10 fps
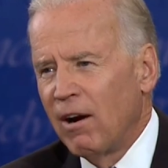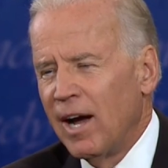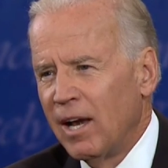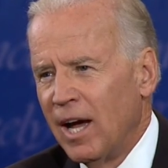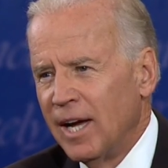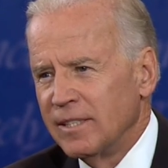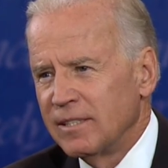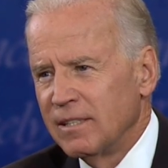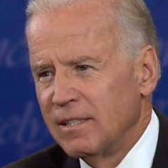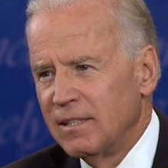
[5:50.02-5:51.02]

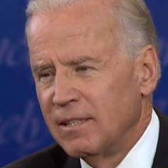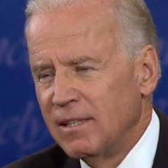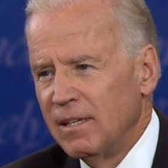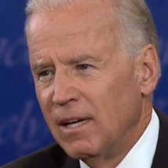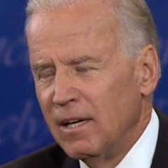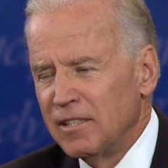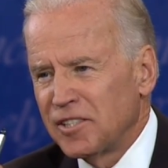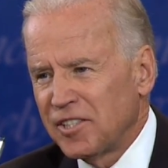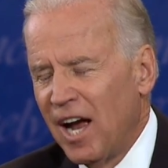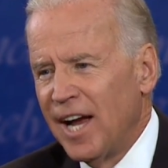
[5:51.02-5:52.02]
allies
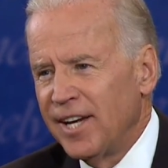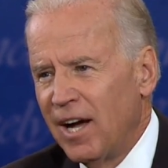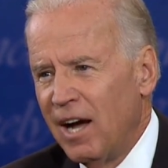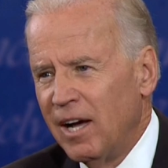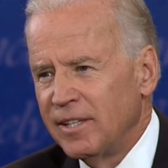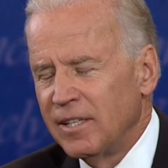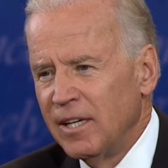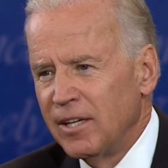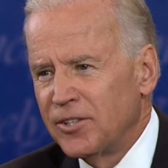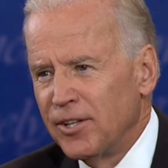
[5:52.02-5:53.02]
signed on
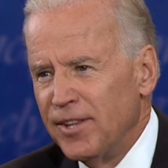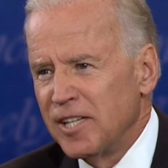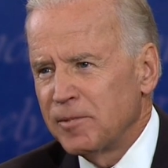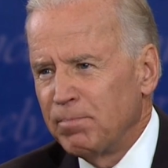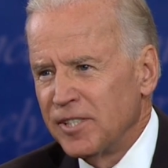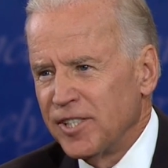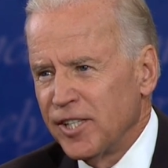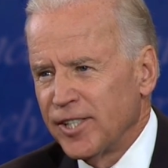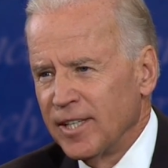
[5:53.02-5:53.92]
to this position.